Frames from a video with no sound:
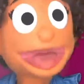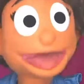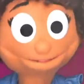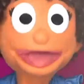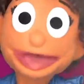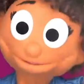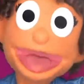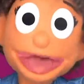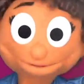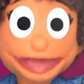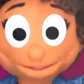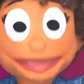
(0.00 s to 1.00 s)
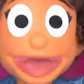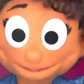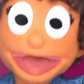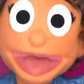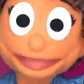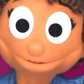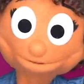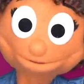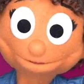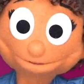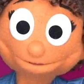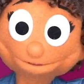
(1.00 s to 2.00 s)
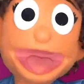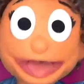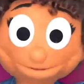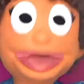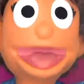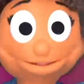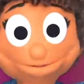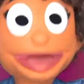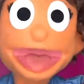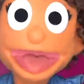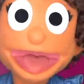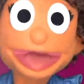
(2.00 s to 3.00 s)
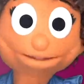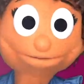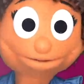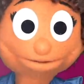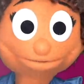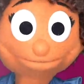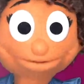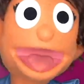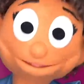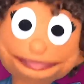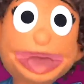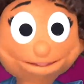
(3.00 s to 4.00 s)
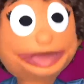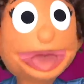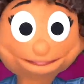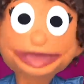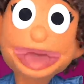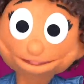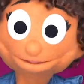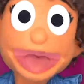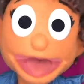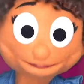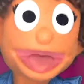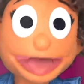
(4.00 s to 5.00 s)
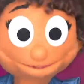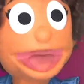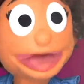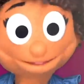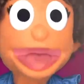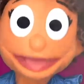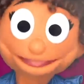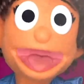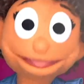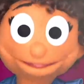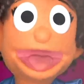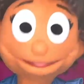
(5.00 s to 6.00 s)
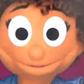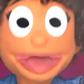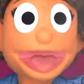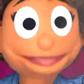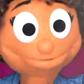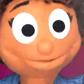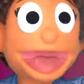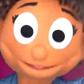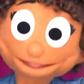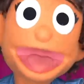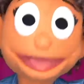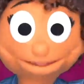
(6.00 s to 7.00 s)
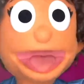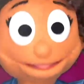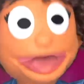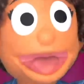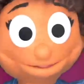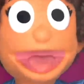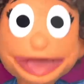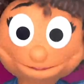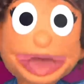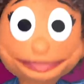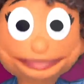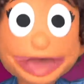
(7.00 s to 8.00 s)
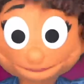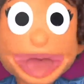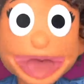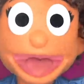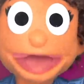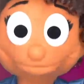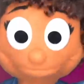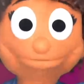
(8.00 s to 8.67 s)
Biscuits that I love him. These are great. I'm gonna keep thinking of ways to show love to Mr. Biscuits while we hear our Bible story for the day.